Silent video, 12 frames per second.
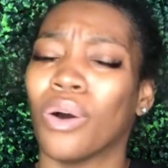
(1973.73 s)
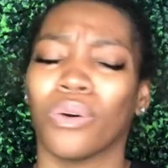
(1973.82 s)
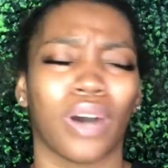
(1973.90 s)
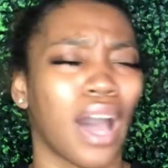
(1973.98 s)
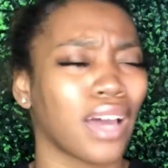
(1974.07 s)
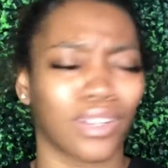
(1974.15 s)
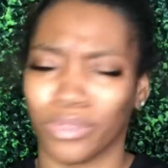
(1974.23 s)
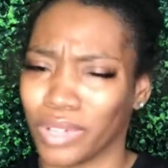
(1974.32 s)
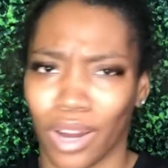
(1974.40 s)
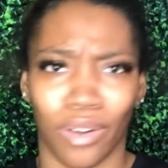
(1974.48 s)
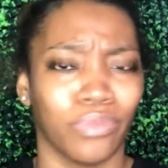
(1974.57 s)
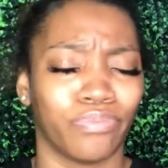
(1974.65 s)
I don't
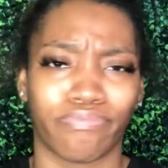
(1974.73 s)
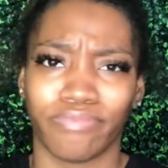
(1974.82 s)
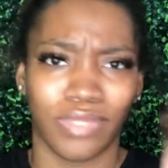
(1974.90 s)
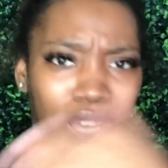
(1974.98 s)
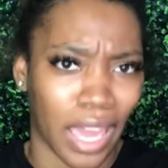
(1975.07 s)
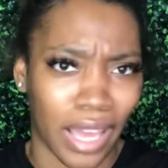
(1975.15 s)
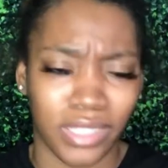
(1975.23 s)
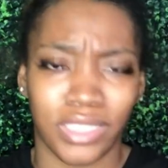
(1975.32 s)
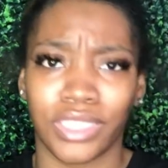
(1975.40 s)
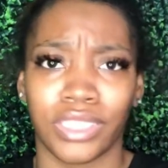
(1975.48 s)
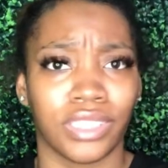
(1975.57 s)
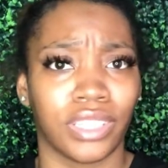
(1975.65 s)
know. Next,
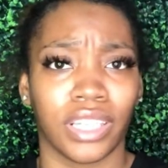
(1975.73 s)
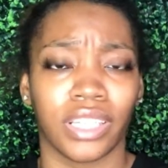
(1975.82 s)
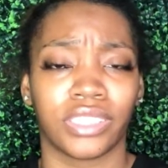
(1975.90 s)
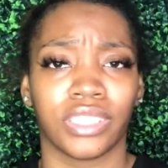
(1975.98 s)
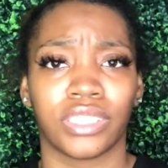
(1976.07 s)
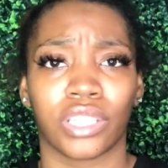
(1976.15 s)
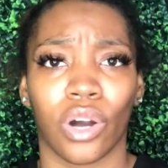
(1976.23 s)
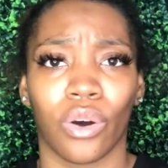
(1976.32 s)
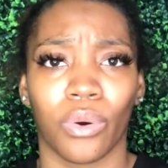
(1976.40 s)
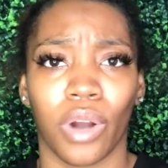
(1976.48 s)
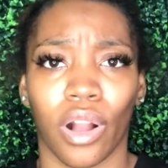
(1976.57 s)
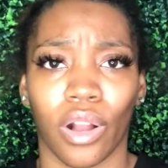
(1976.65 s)
she
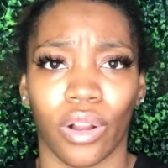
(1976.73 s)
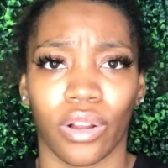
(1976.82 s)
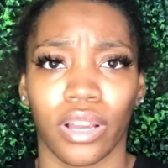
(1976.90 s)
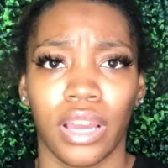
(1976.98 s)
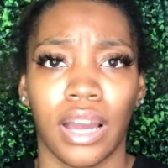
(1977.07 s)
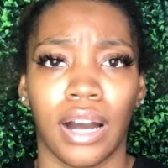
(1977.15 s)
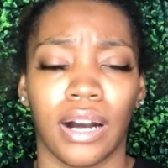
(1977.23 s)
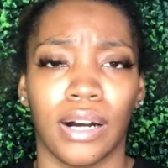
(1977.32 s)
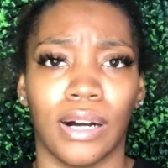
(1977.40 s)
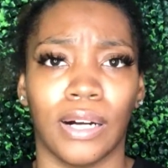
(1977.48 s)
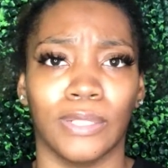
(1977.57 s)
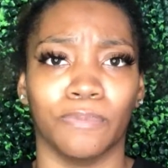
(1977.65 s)
told her
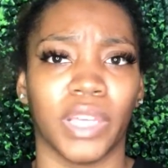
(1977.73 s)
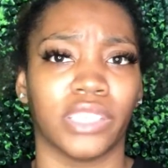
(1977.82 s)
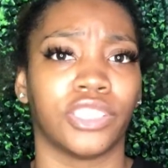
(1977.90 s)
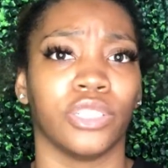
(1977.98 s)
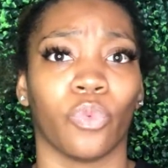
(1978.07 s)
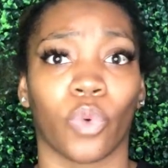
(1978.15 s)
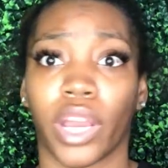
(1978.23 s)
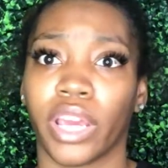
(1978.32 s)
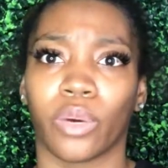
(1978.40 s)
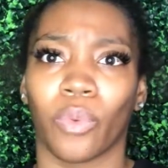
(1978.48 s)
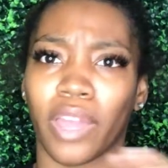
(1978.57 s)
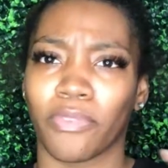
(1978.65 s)
that she ran
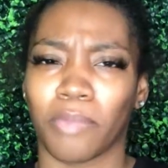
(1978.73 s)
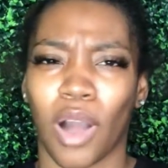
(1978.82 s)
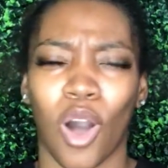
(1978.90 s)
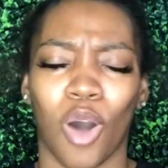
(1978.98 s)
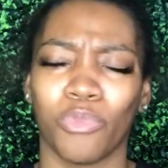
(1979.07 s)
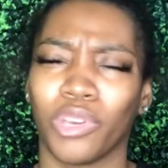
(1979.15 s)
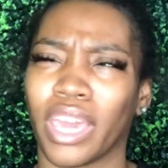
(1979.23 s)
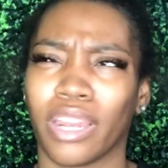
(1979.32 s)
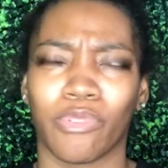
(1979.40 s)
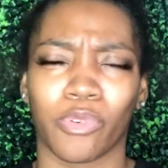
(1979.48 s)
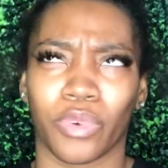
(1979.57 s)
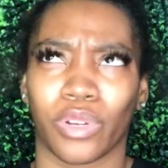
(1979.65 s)
away from home. You can't
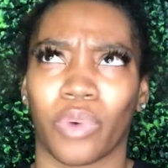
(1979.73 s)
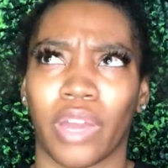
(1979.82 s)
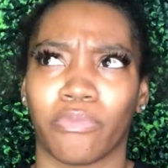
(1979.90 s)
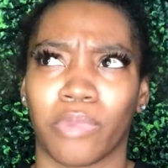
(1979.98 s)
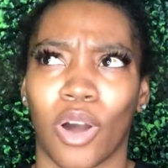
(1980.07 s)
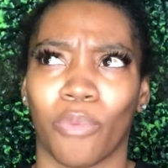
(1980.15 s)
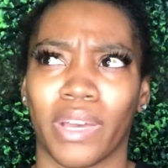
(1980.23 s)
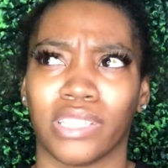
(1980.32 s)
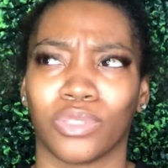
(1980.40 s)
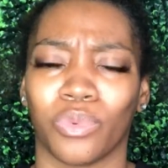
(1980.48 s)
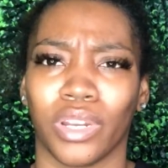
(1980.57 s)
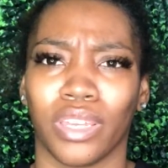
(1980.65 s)
even run away from home at
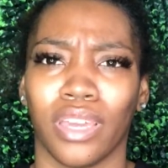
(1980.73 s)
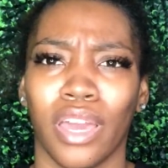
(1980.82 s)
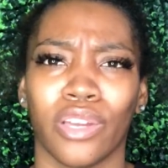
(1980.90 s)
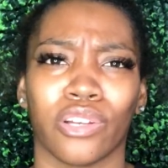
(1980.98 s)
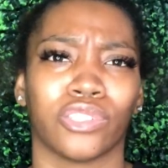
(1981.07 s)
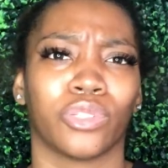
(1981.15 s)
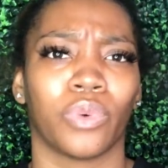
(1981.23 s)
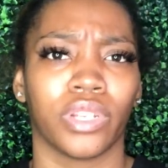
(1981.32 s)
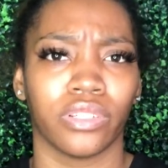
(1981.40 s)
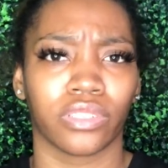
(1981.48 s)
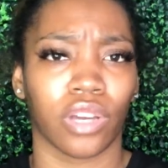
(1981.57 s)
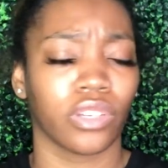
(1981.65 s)
20. You're 20
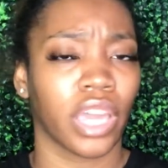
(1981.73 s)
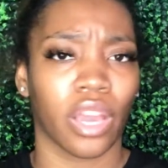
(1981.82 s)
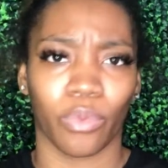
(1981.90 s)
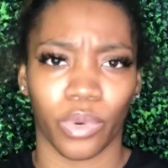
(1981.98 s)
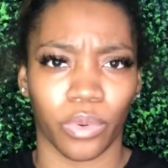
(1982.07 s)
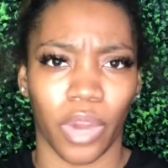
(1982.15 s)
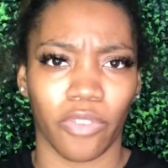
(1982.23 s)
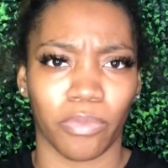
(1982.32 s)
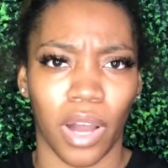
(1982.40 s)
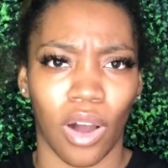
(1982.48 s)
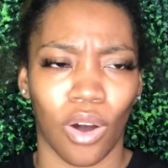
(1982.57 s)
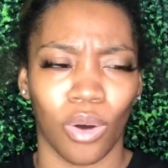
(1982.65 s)
years old. You can't run away from
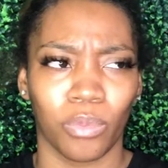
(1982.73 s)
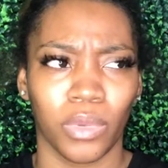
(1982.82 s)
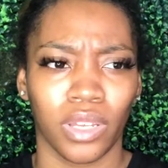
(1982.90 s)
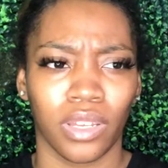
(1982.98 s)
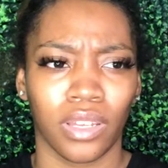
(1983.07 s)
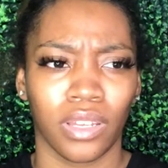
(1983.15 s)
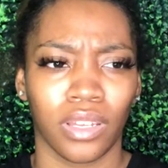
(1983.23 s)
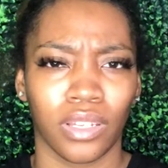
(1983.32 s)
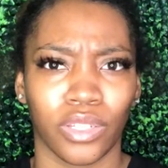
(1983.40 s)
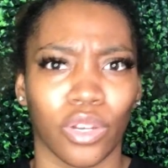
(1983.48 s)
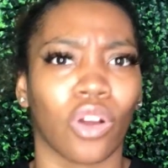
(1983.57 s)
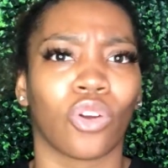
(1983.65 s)
home.
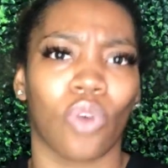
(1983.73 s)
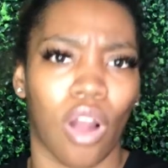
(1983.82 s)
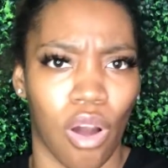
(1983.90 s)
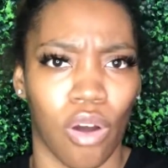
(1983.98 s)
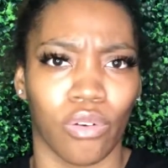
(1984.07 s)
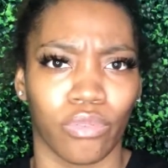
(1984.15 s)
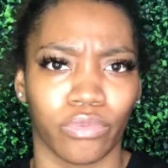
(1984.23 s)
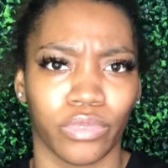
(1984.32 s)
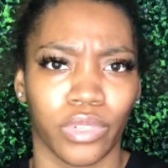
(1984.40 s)
You're grown.